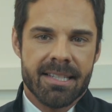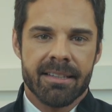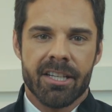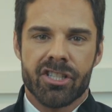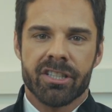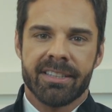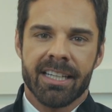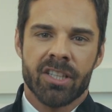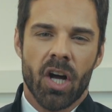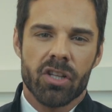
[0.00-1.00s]
in digital
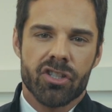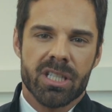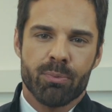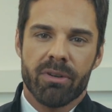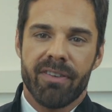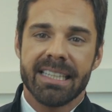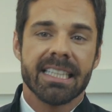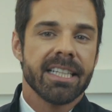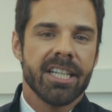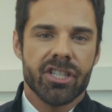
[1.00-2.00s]
technologies provide
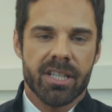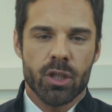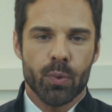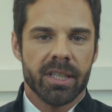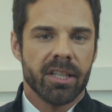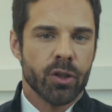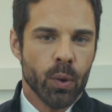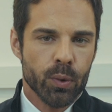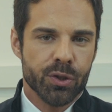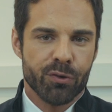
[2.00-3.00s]
clinicians with the
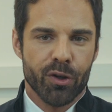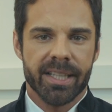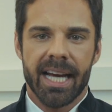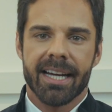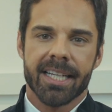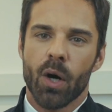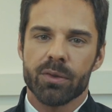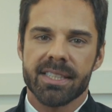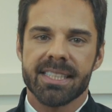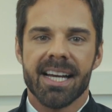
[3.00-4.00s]
tools for
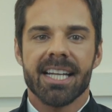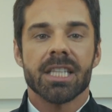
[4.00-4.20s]
diagnosis,